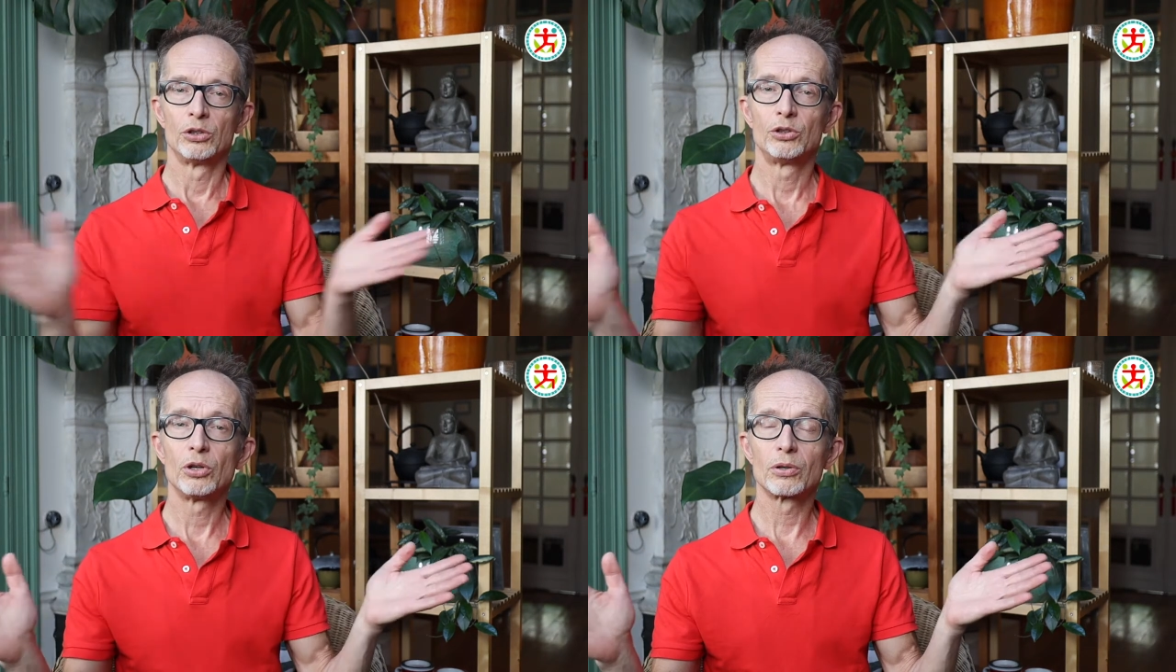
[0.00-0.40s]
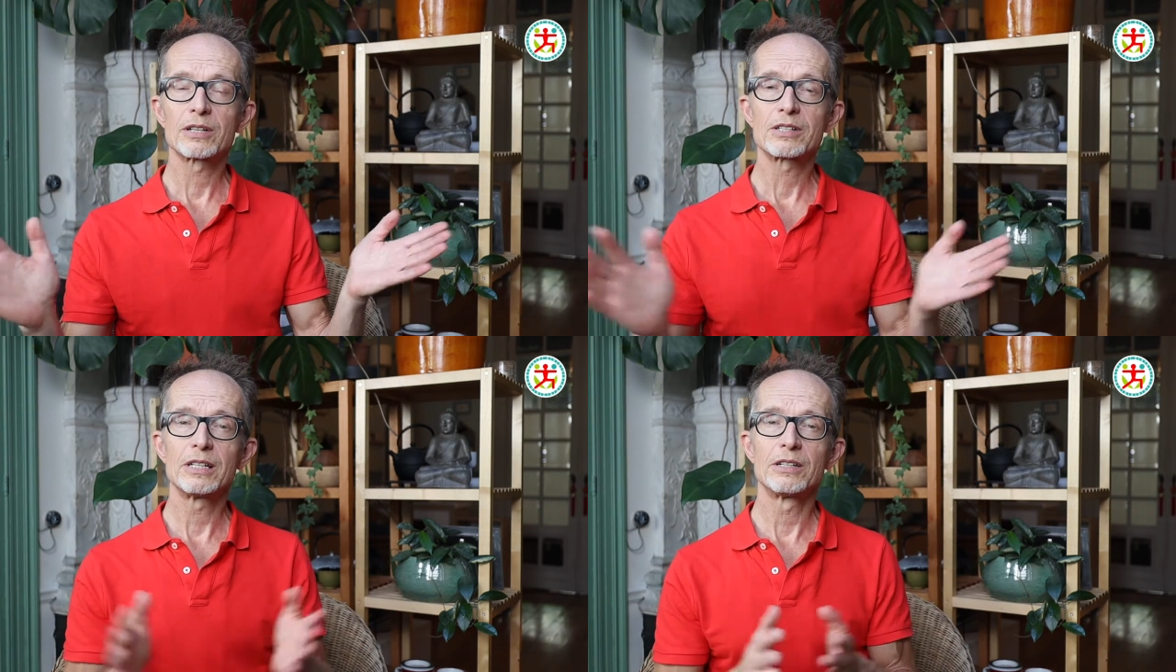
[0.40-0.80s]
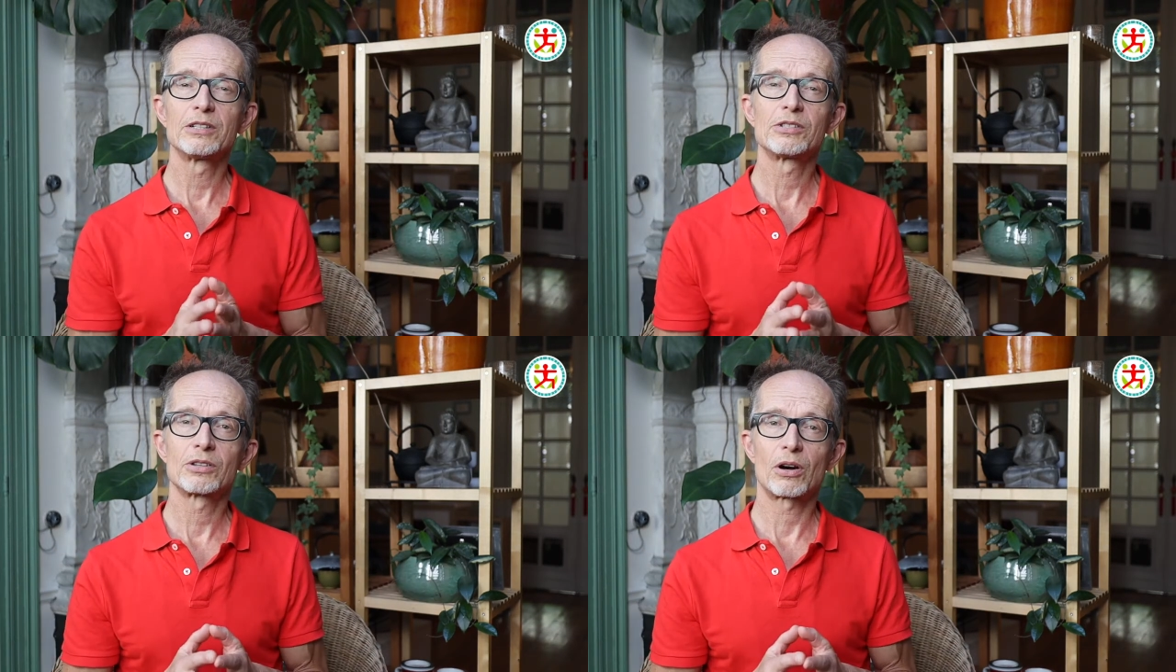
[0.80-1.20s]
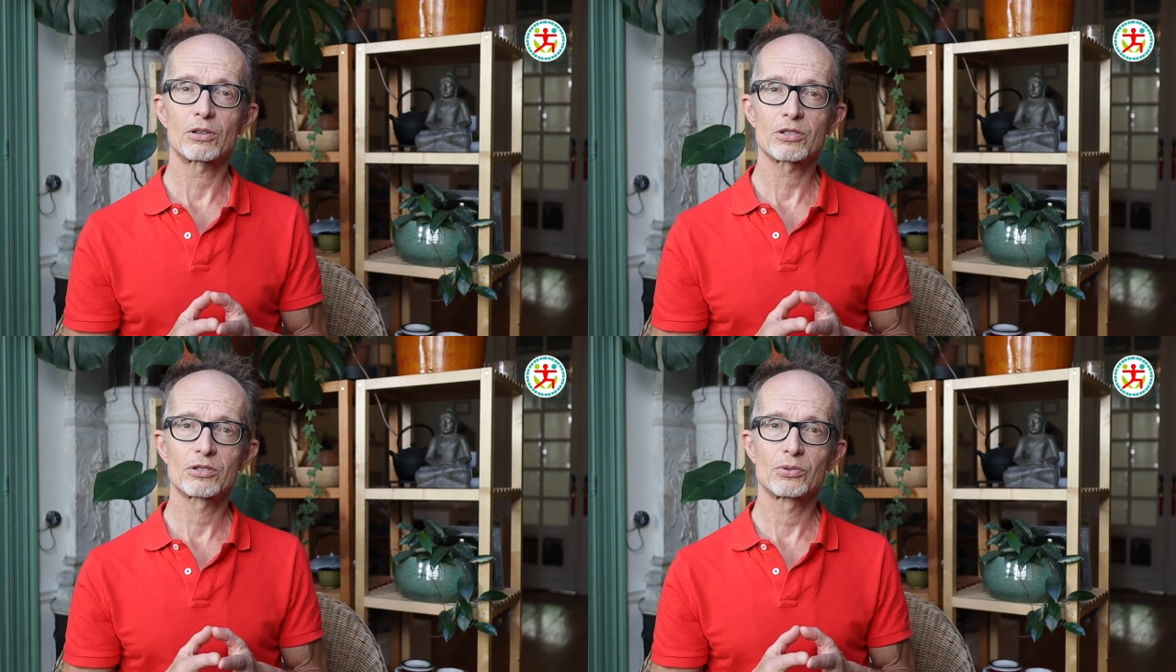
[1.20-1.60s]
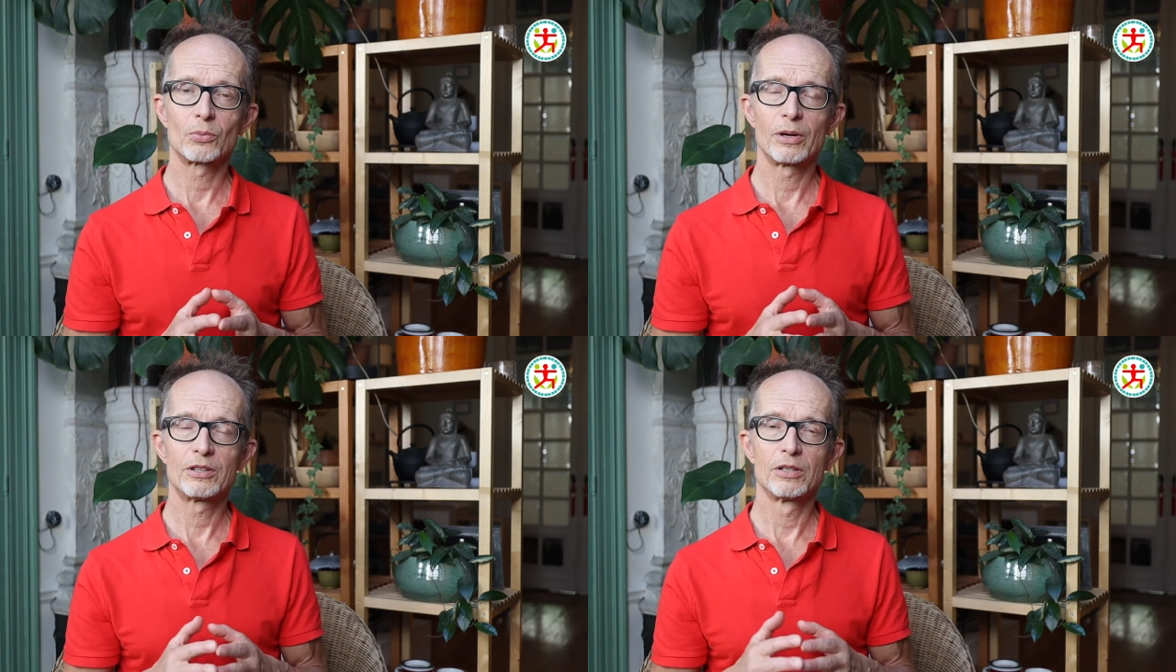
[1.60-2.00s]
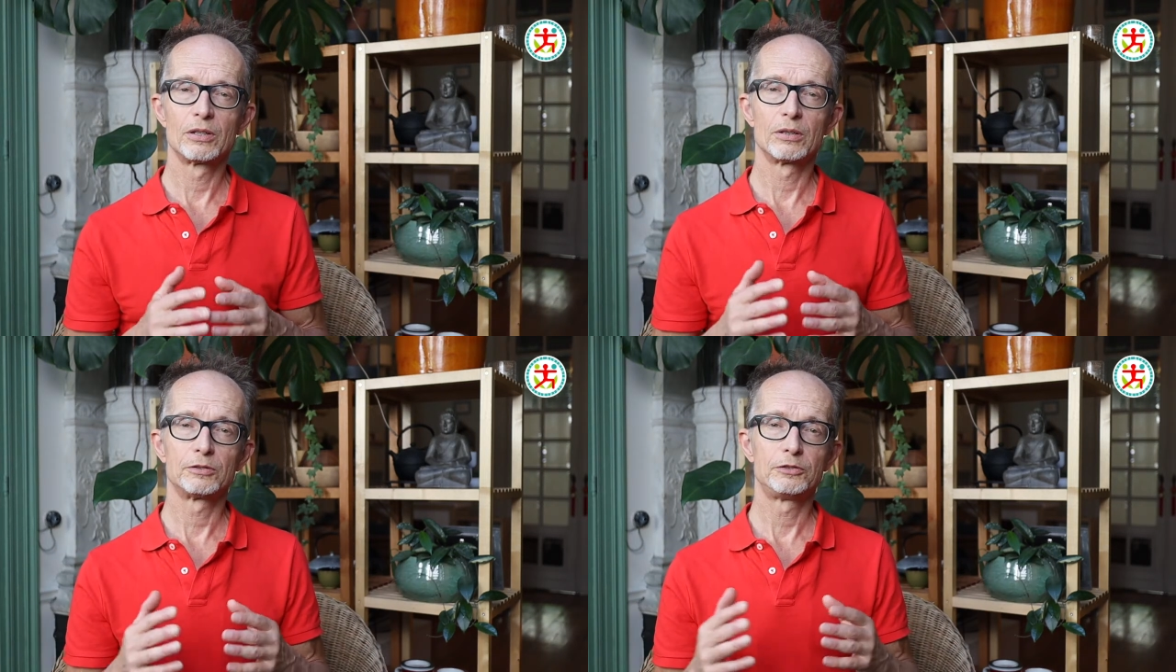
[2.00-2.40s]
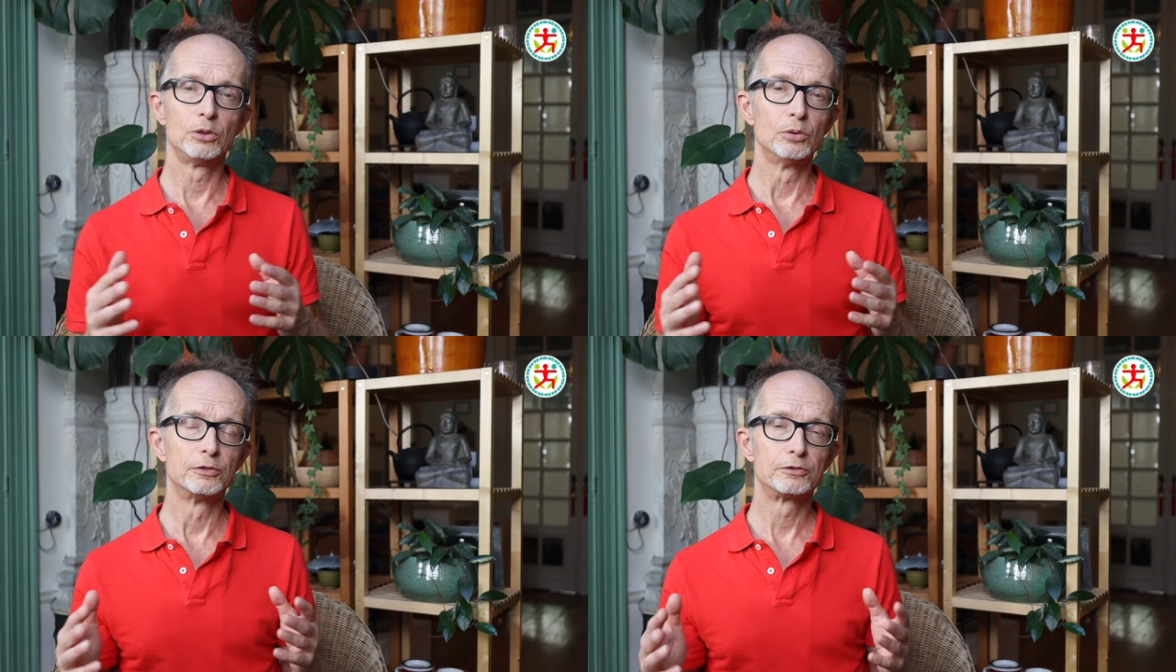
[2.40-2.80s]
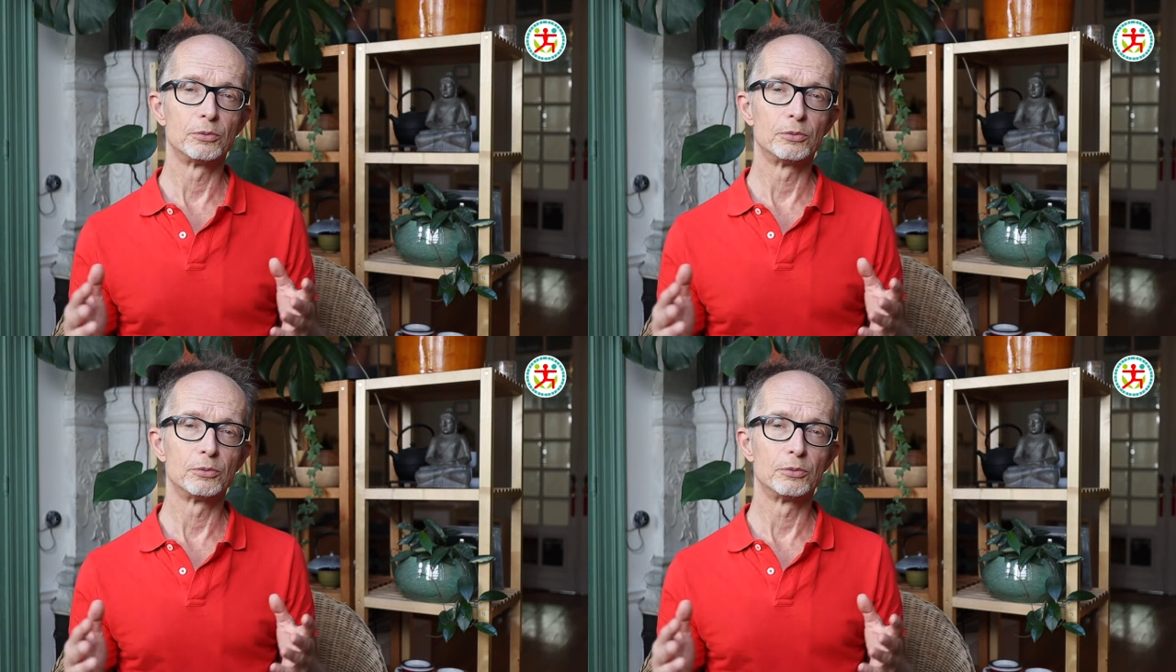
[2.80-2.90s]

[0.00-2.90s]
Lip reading: The yoga series starts with a few